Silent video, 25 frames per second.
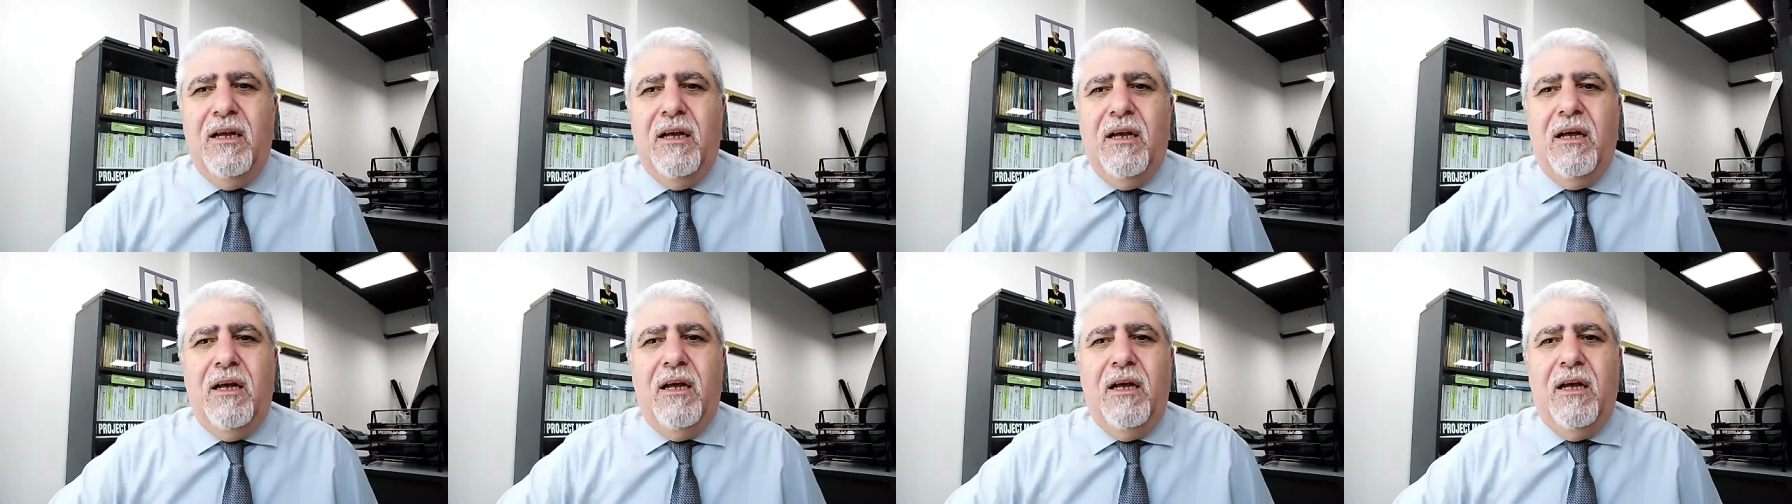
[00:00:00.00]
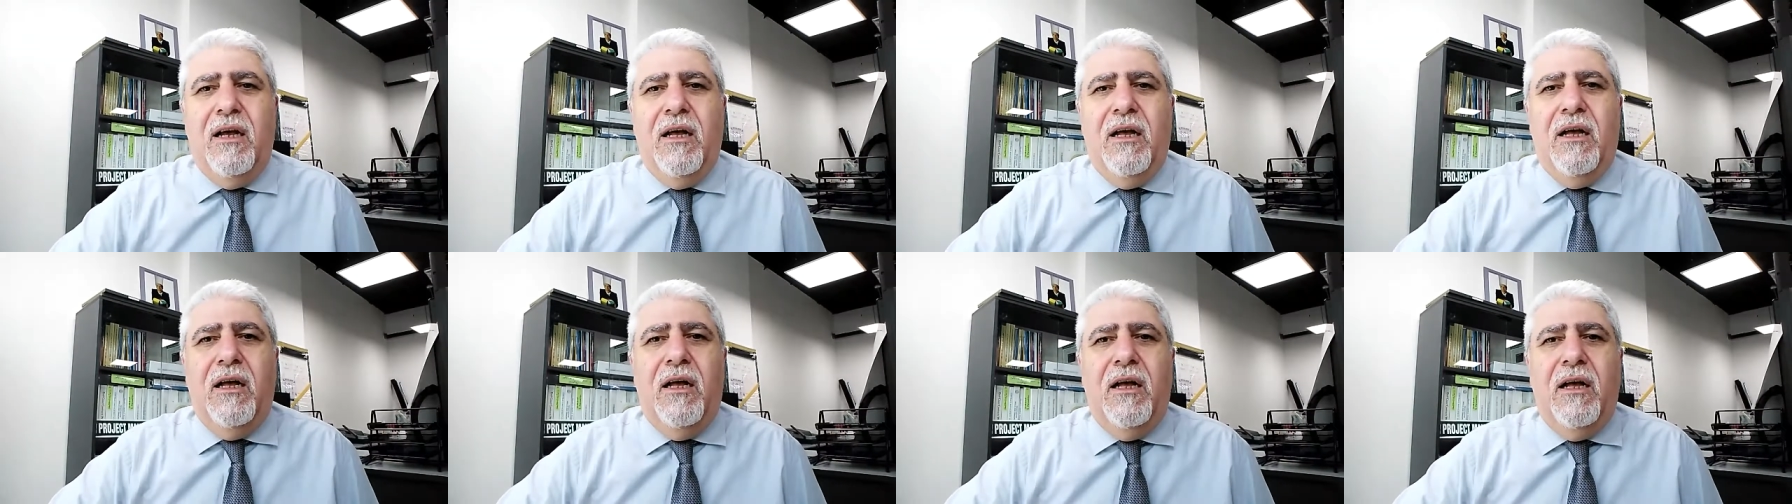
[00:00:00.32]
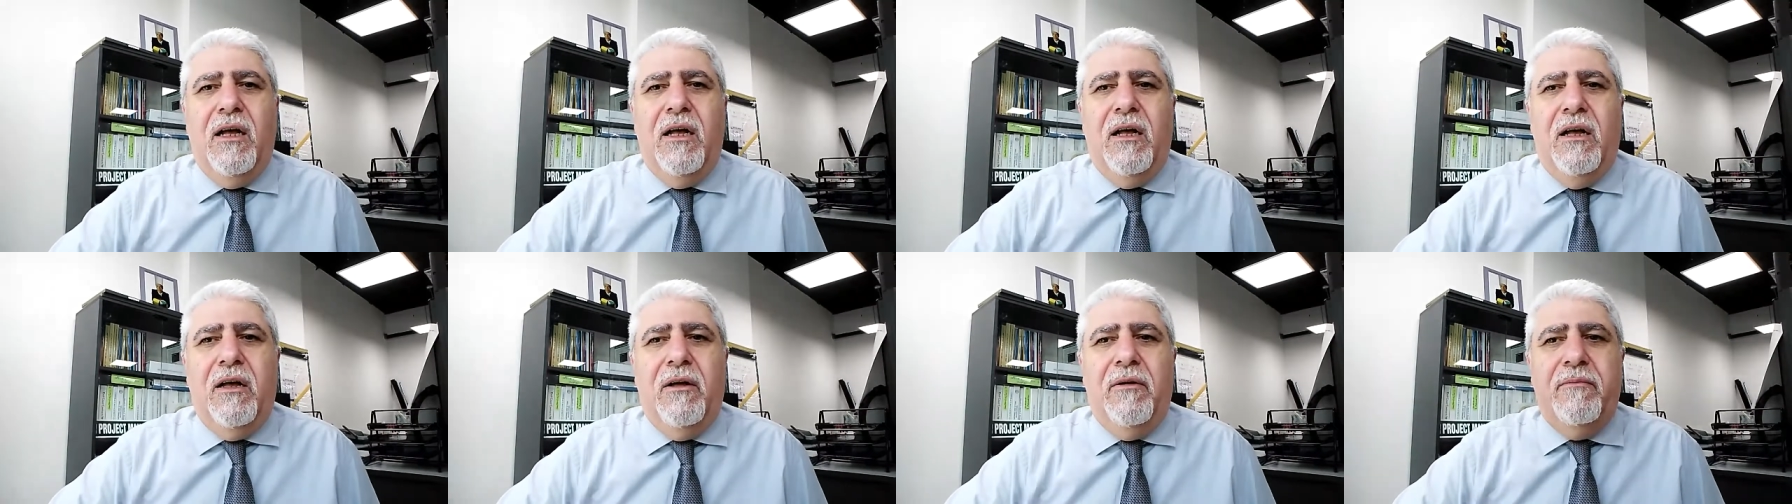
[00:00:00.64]

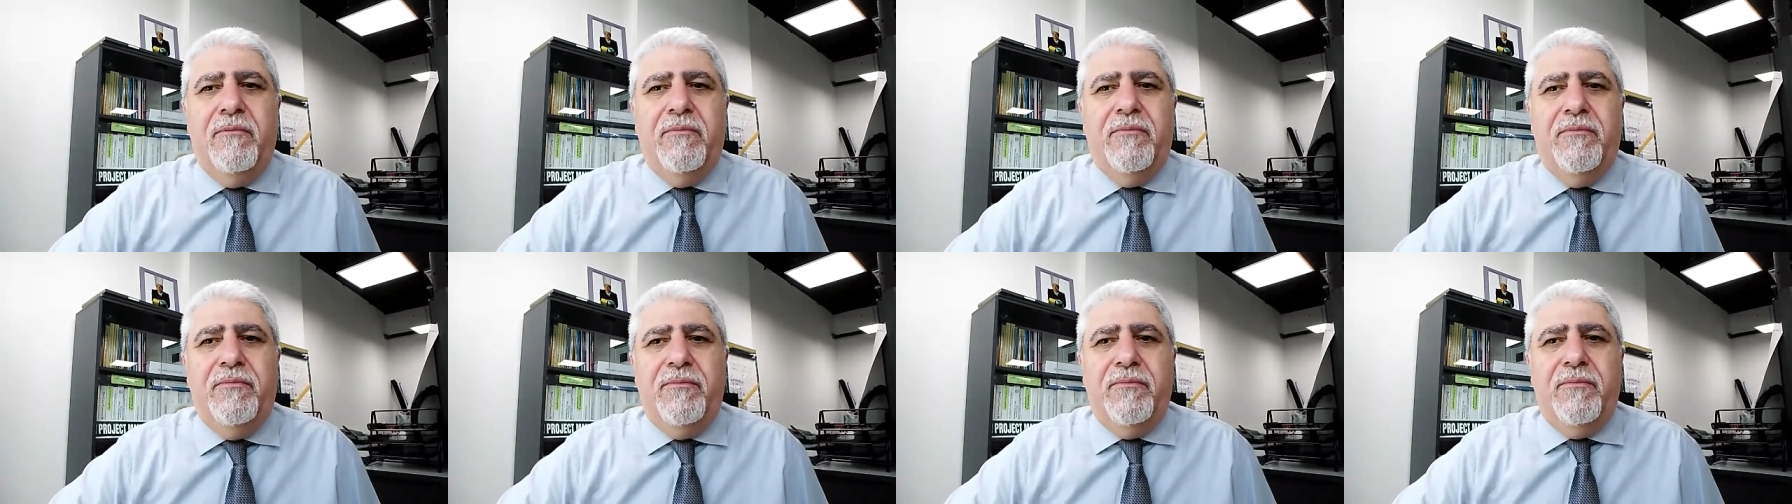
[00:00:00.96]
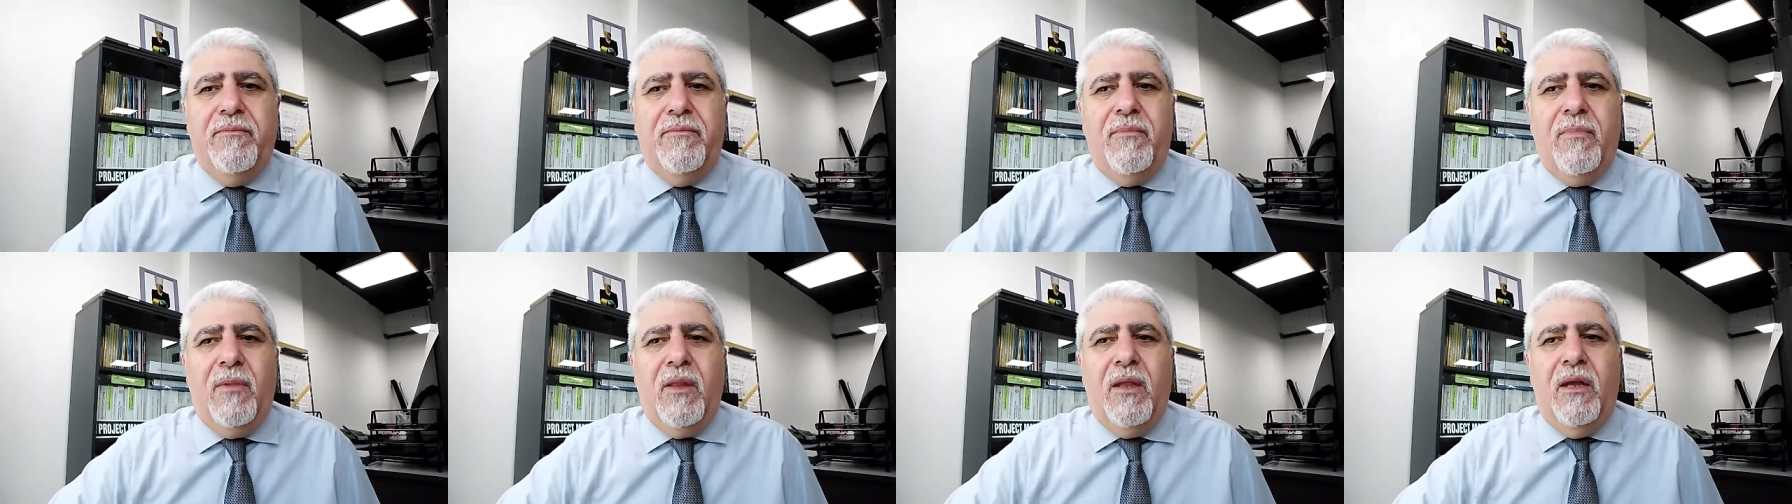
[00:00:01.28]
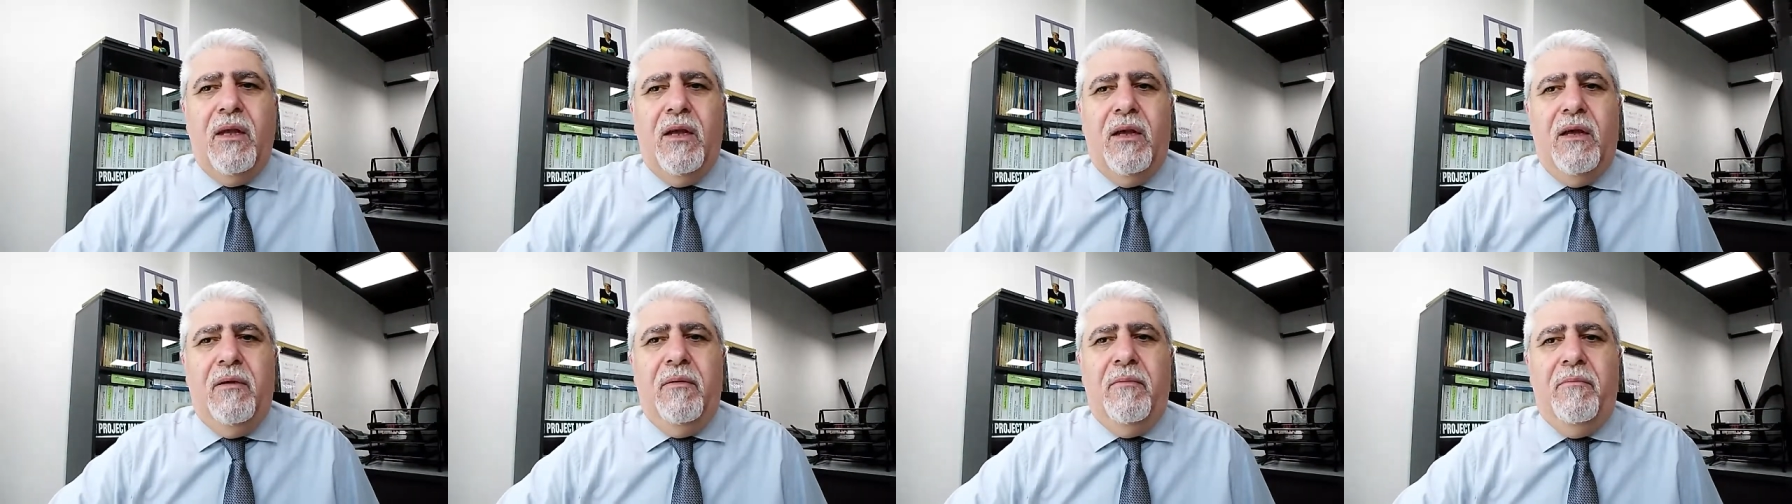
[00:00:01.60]
uh,
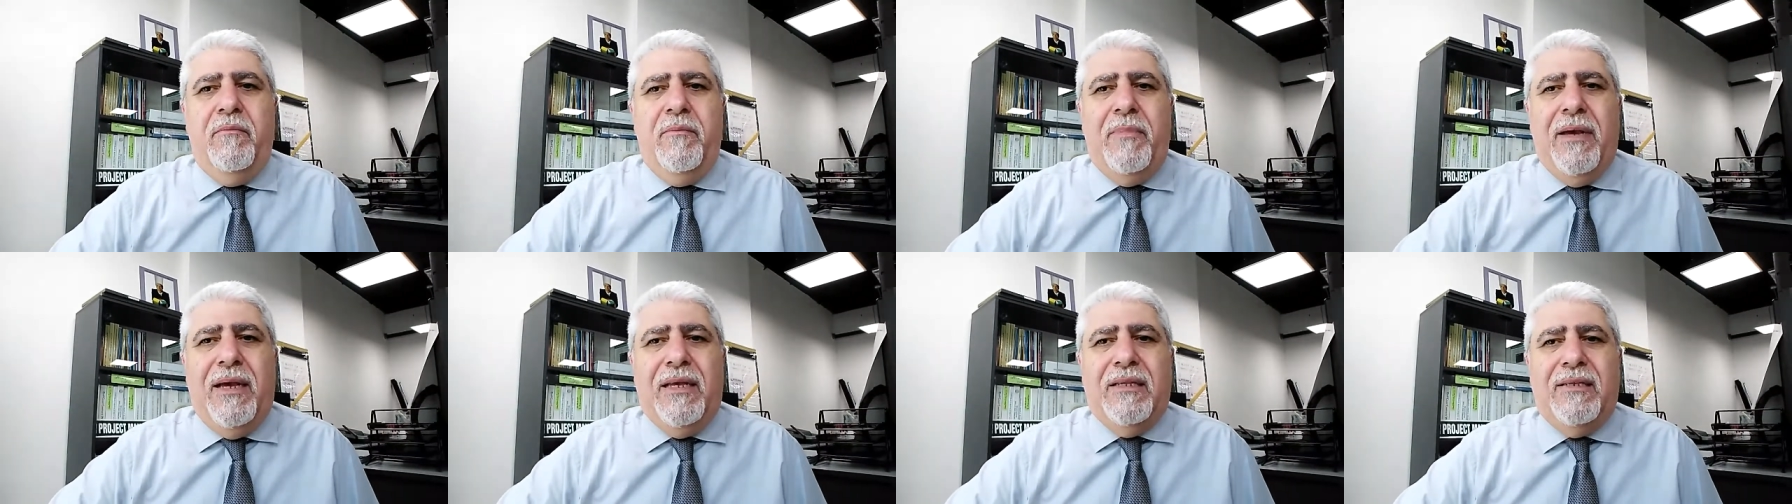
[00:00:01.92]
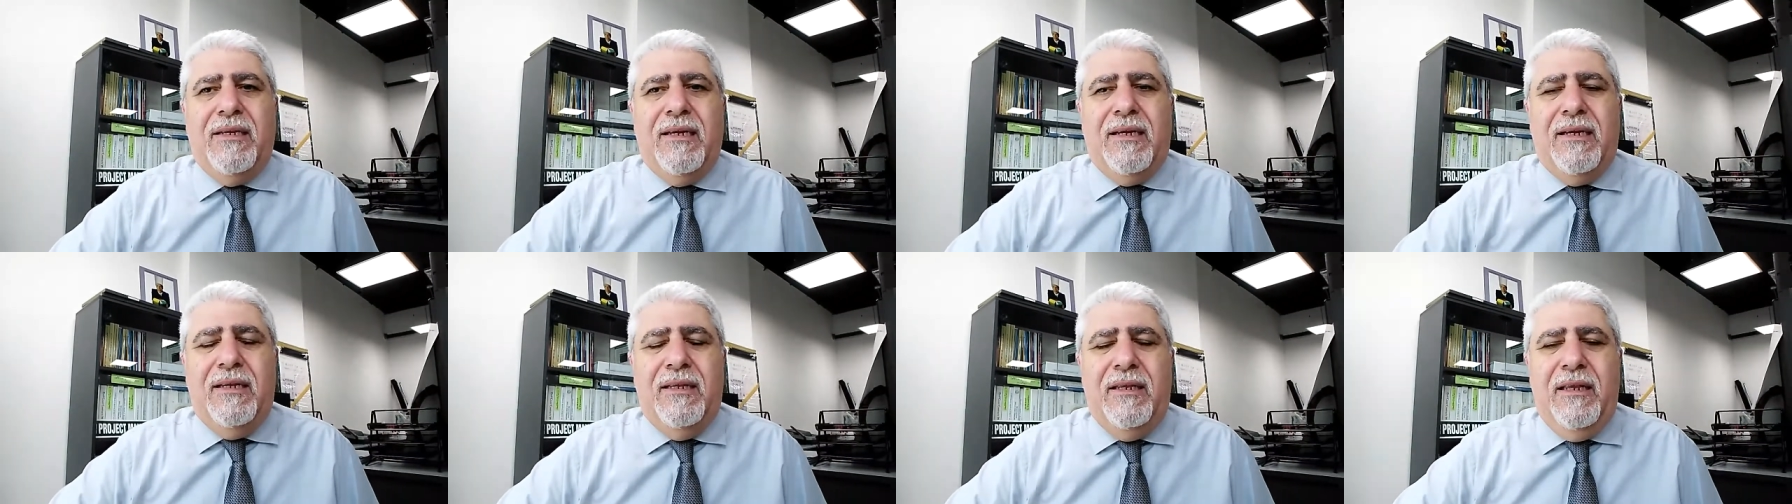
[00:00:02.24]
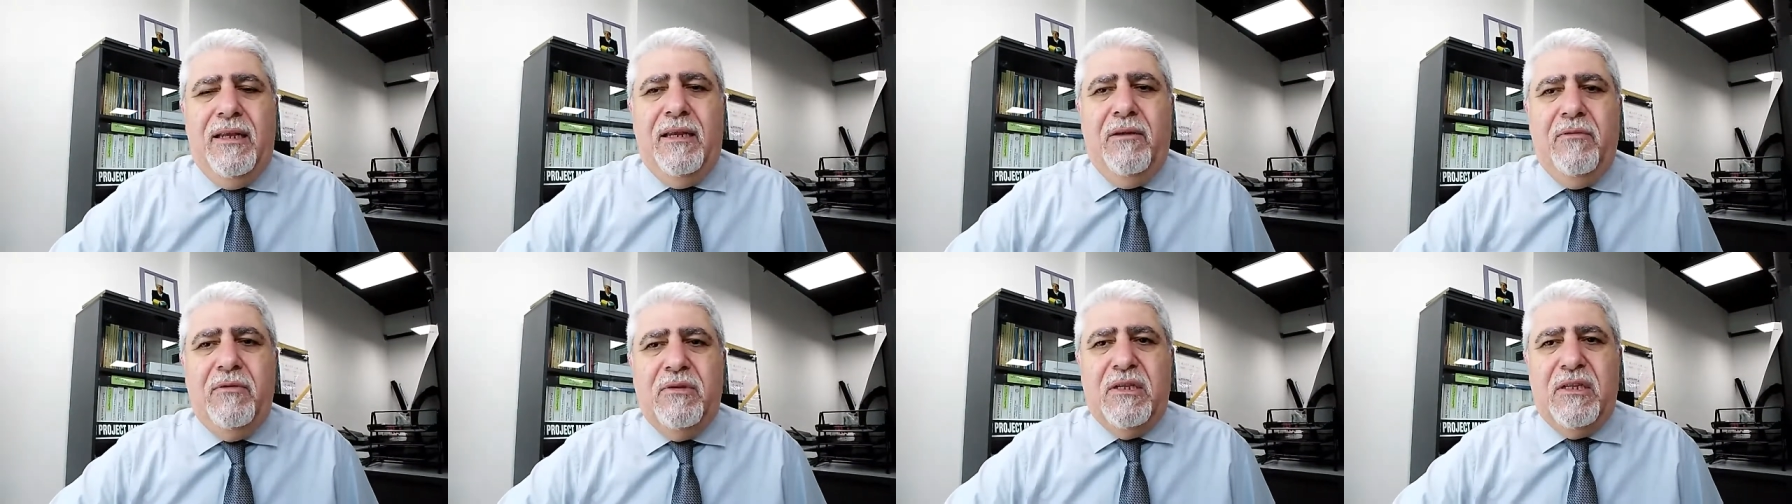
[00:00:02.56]
basically
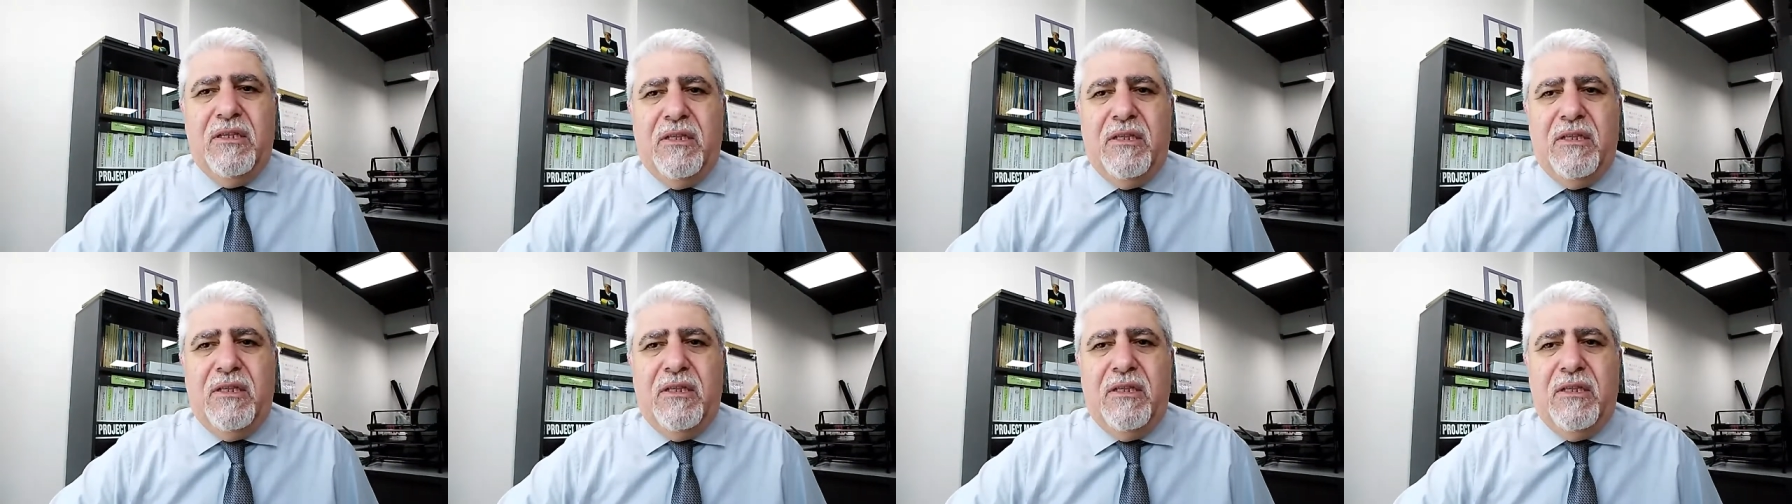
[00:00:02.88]
dealing with